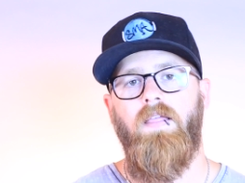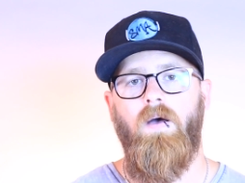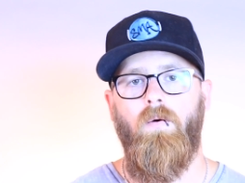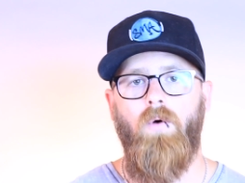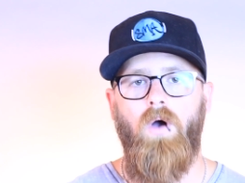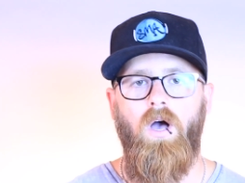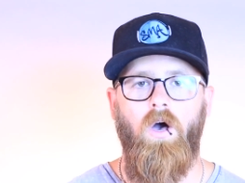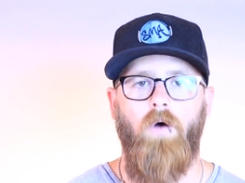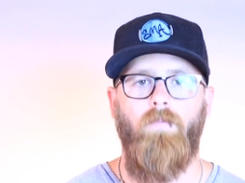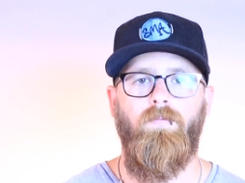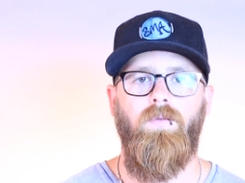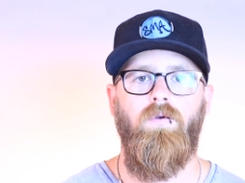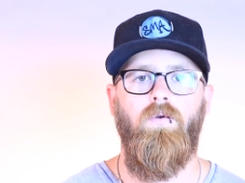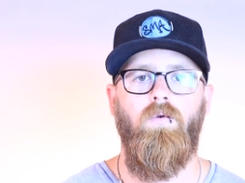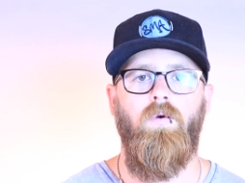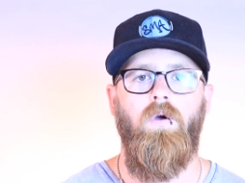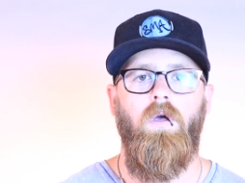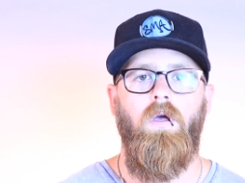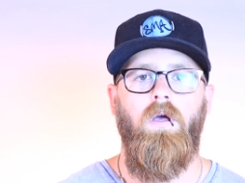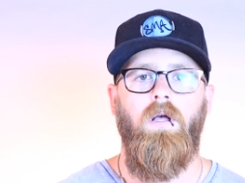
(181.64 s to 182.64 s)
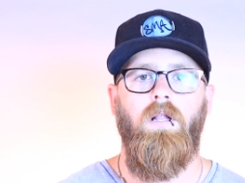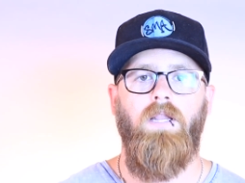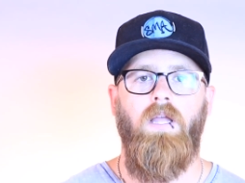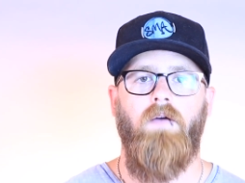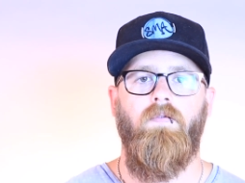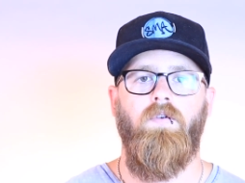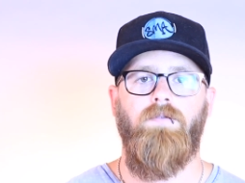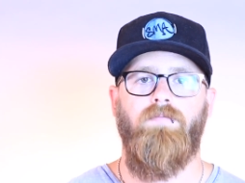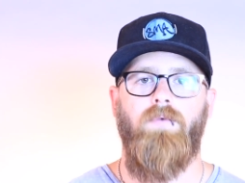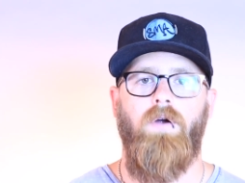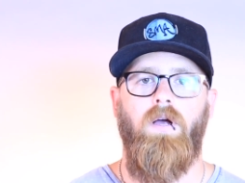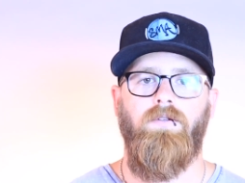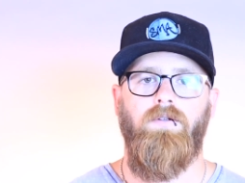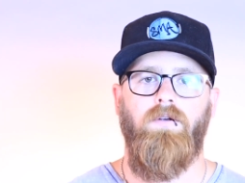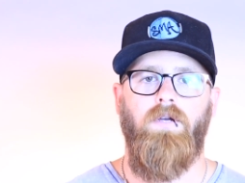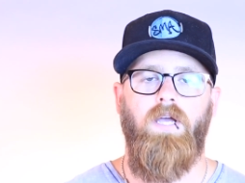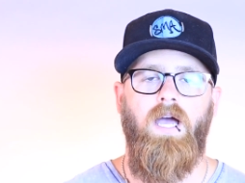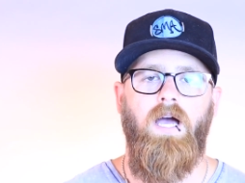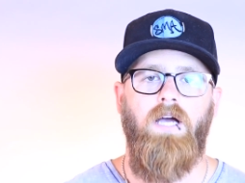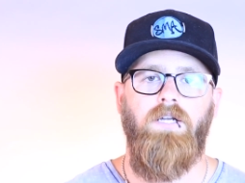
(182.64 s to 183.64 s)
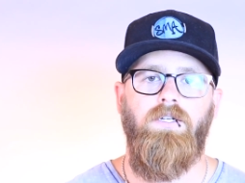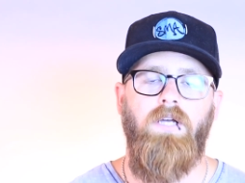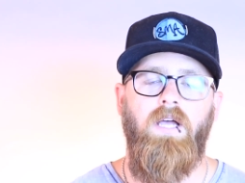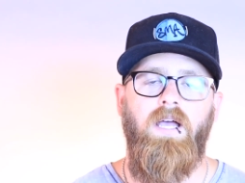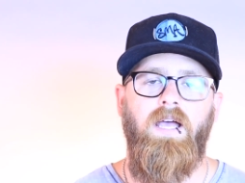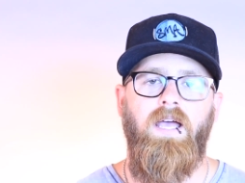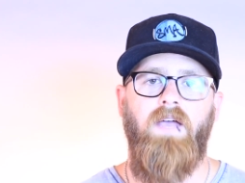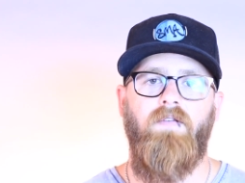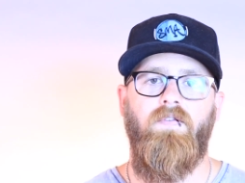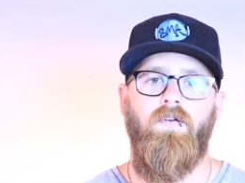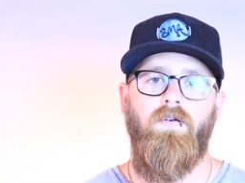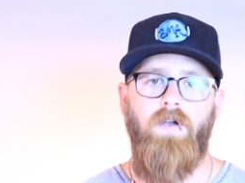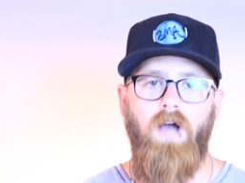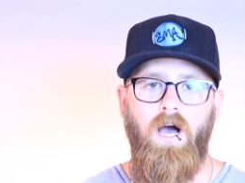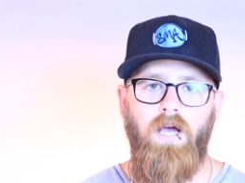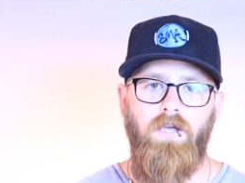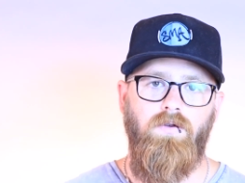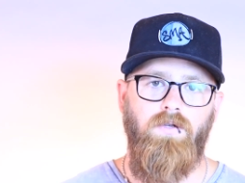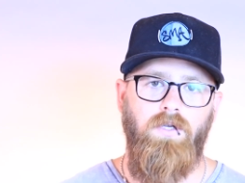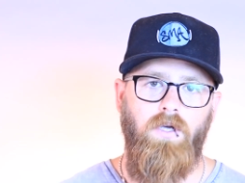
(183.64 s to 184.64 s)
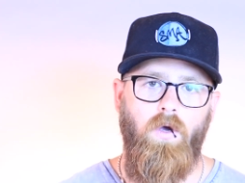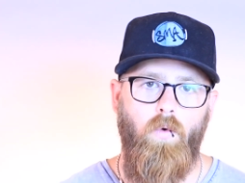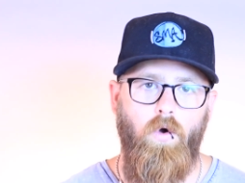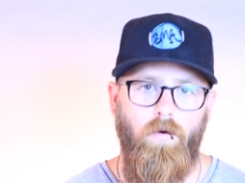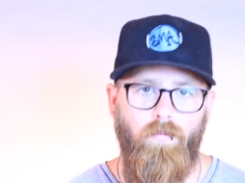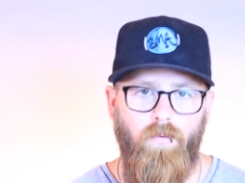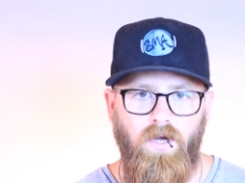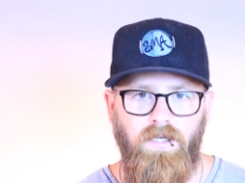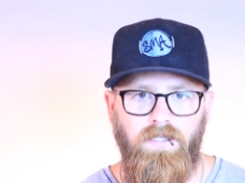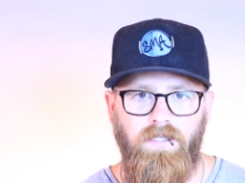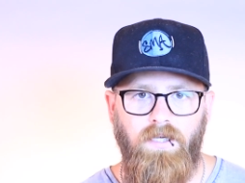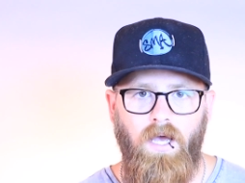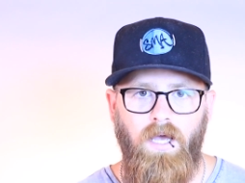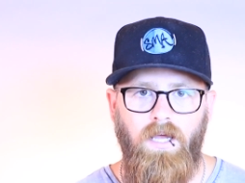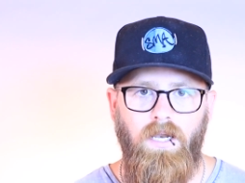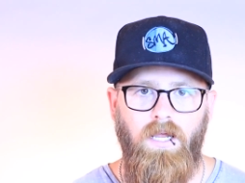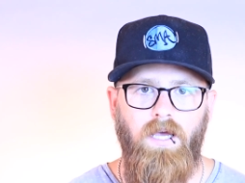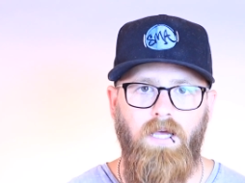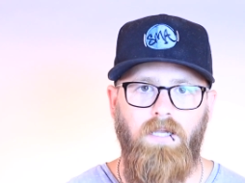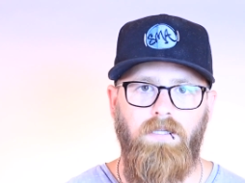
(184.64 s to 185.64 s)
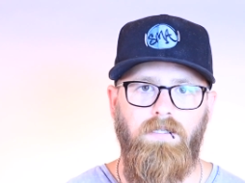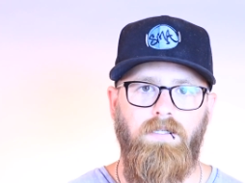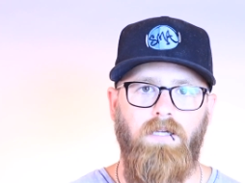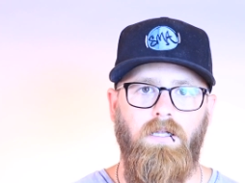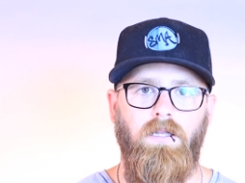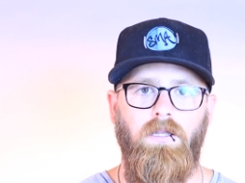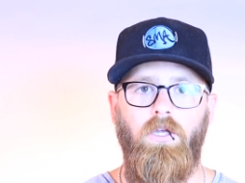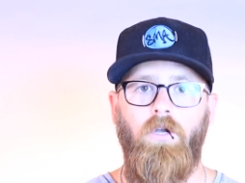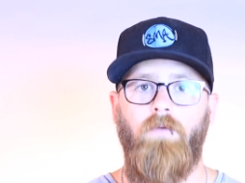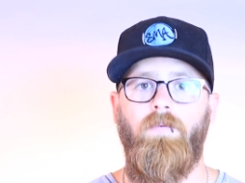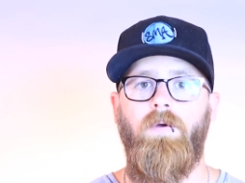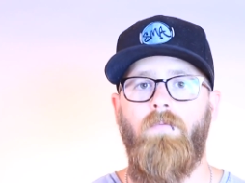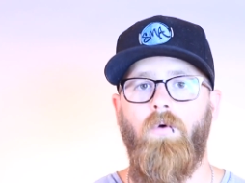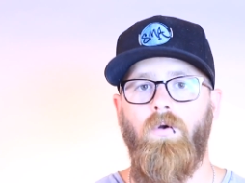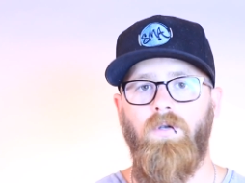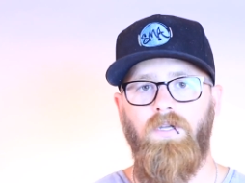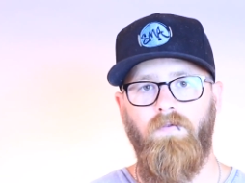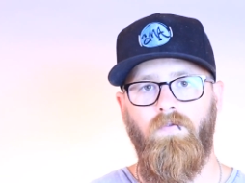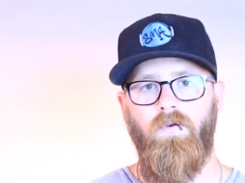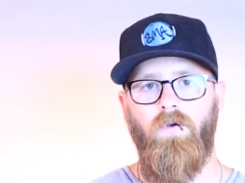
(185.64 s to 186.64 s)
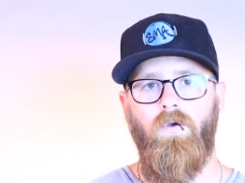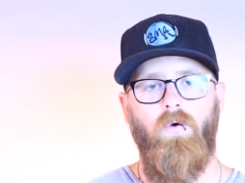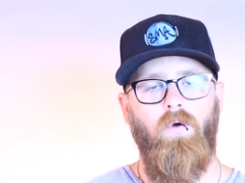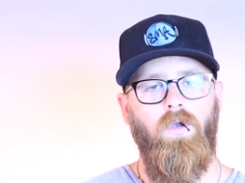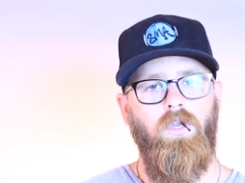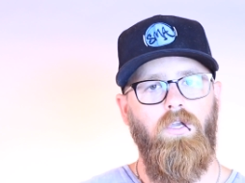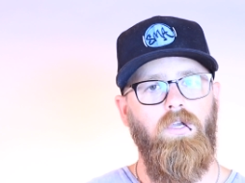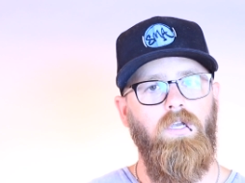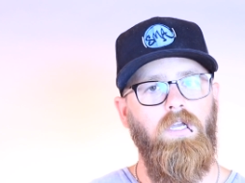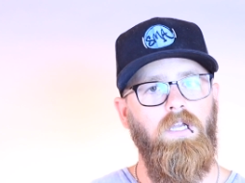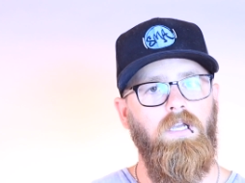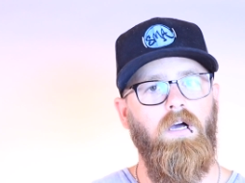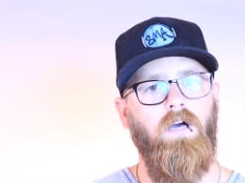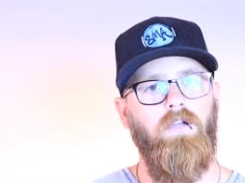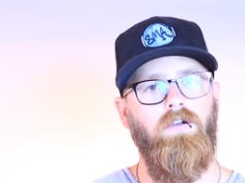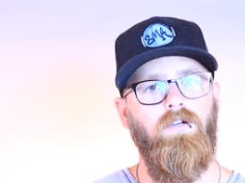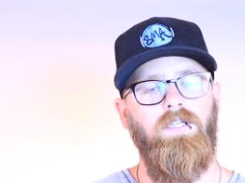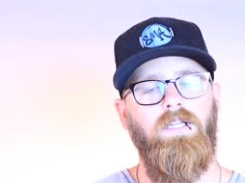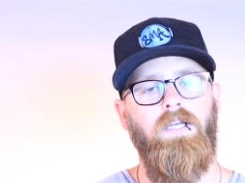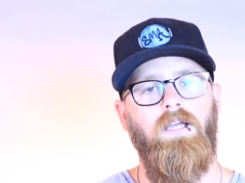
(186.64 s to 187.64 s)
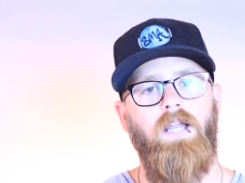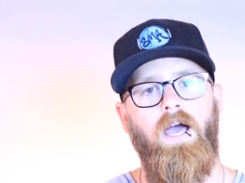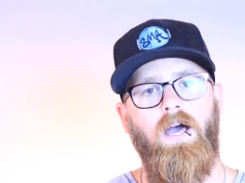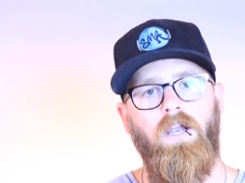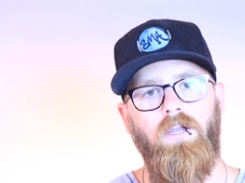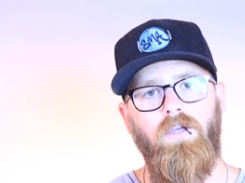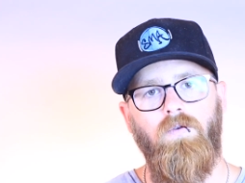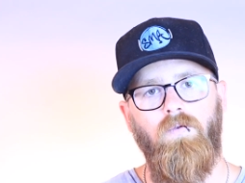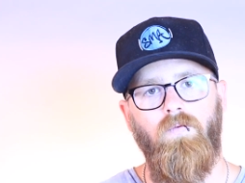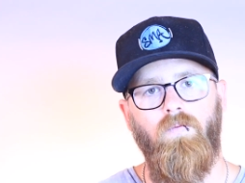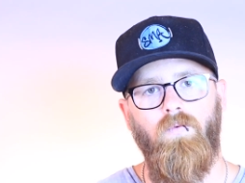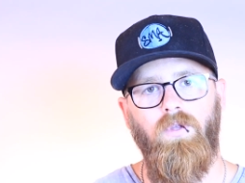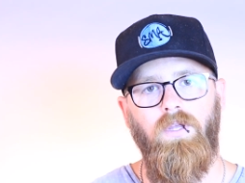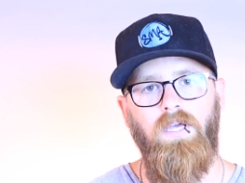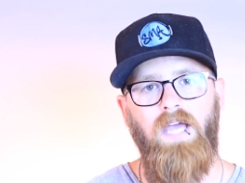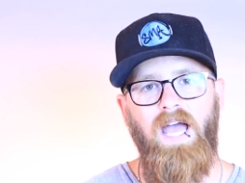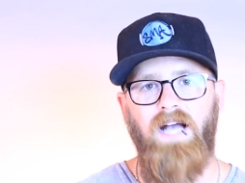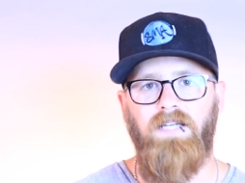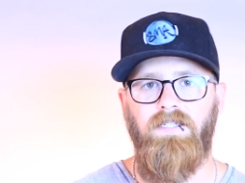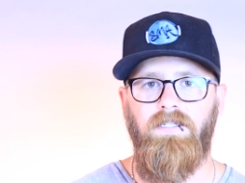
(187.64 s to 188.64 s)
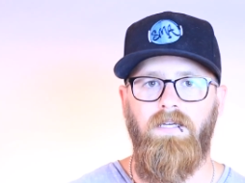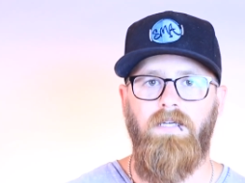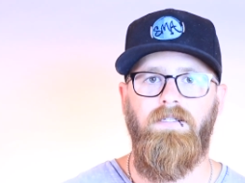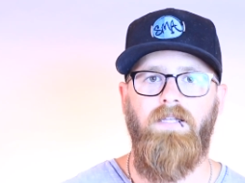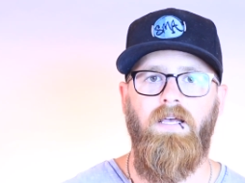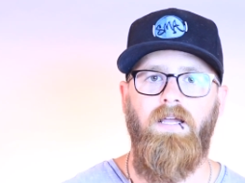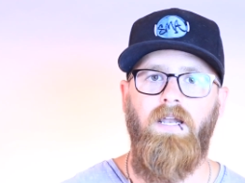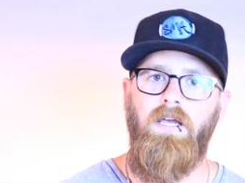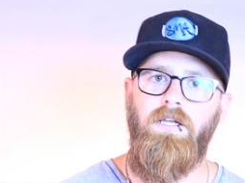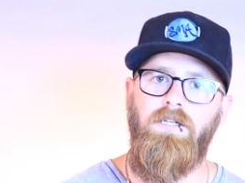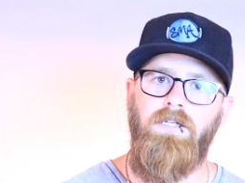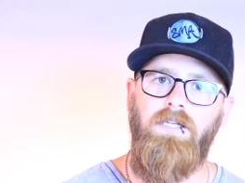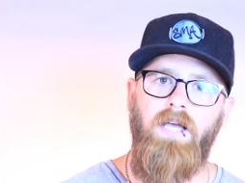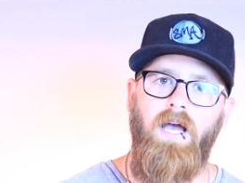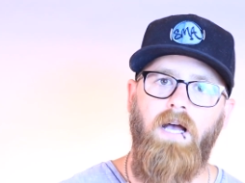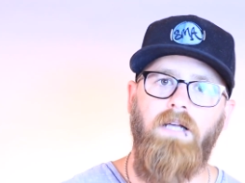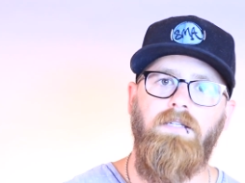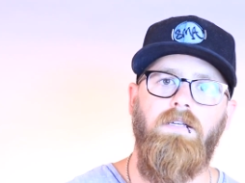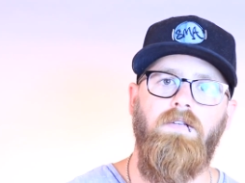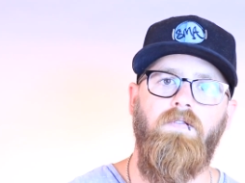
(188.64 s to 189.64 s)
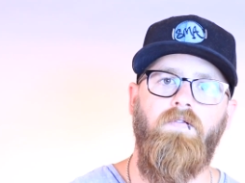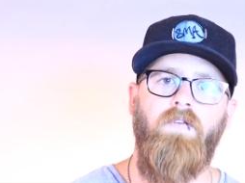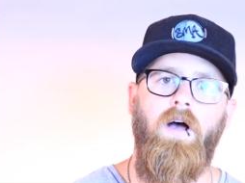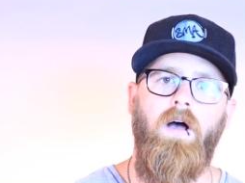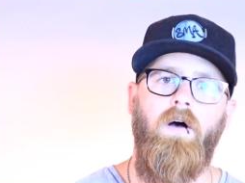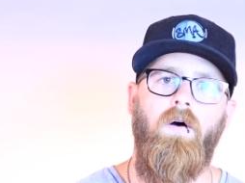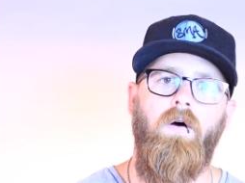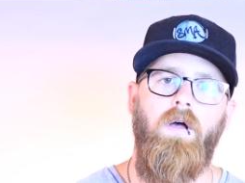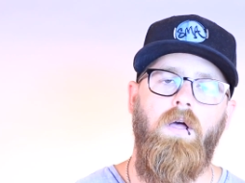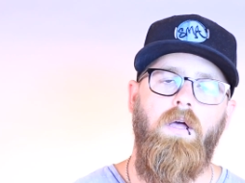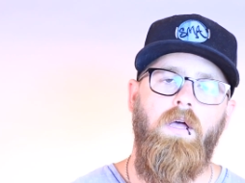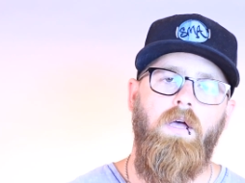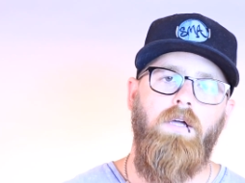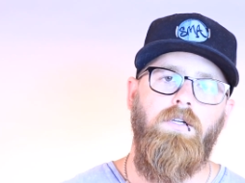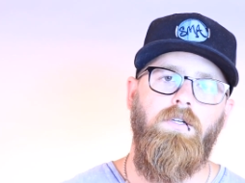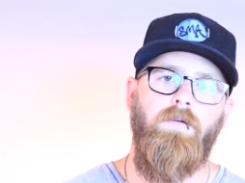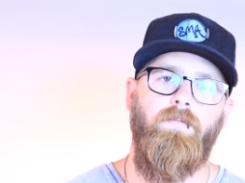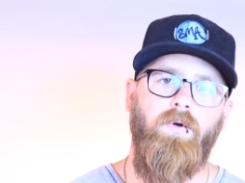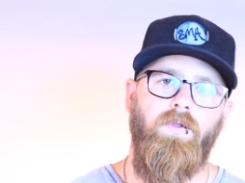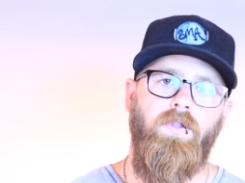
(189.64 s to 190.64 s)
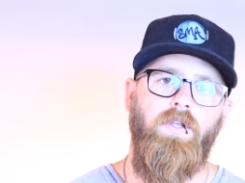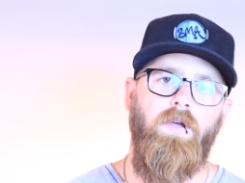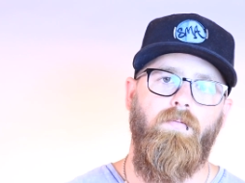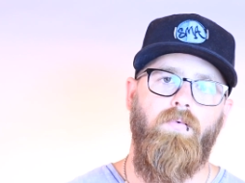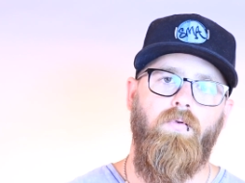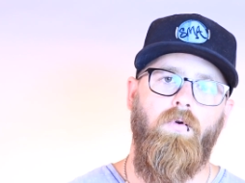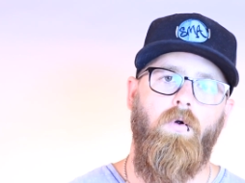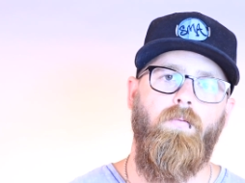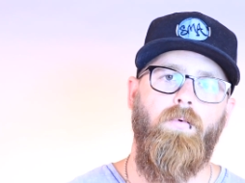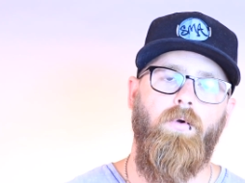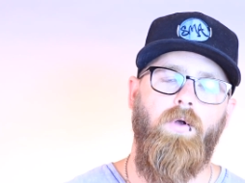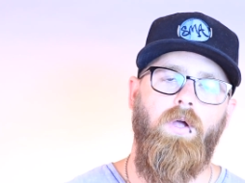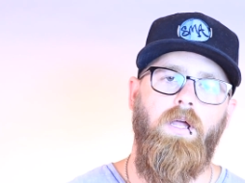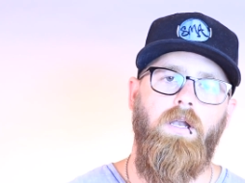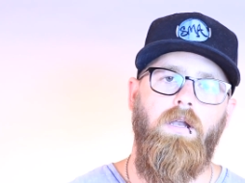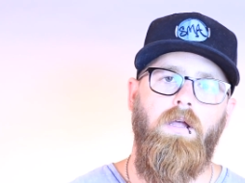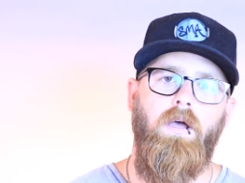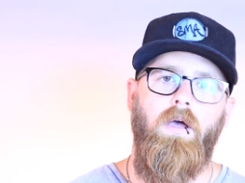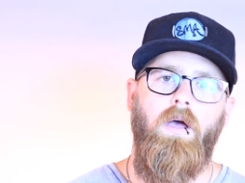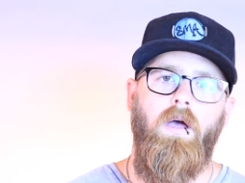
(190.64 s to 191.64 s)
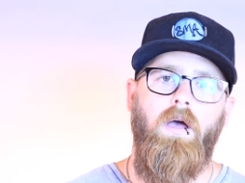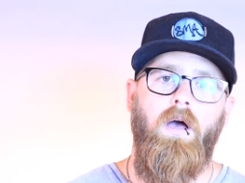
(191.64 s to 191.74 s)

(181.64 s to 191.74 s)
that will help you leverage browser cache. If you're not using a WordPress site, it's a little bit more difficult and you need to understand how to really access that htaccess file to put the appropriate